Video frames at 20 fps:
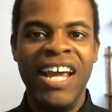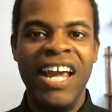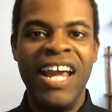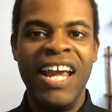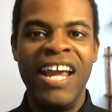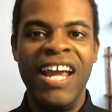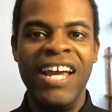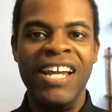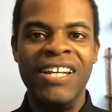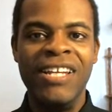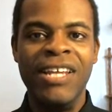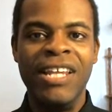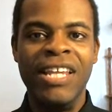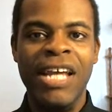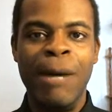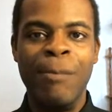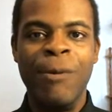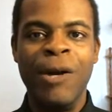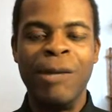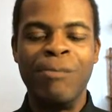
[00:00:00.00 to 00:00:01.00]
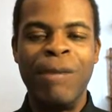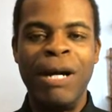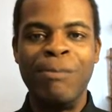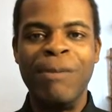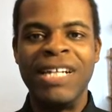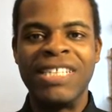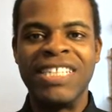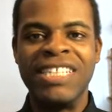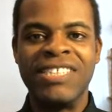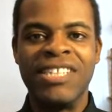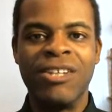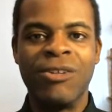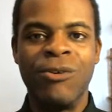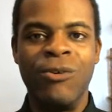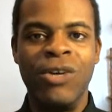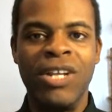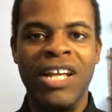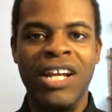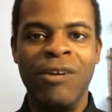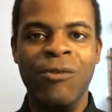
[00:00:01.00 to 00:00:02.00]
And that might make sense if there
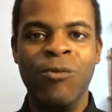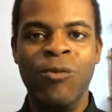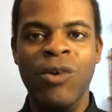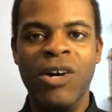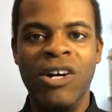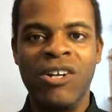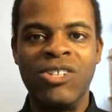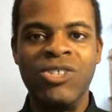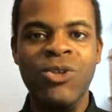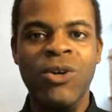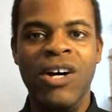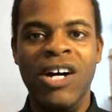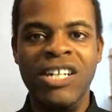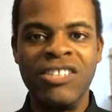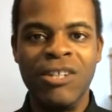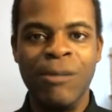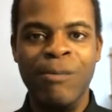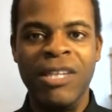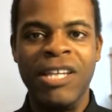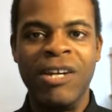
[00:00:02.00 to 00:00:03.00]
were only, like, 1 or 200,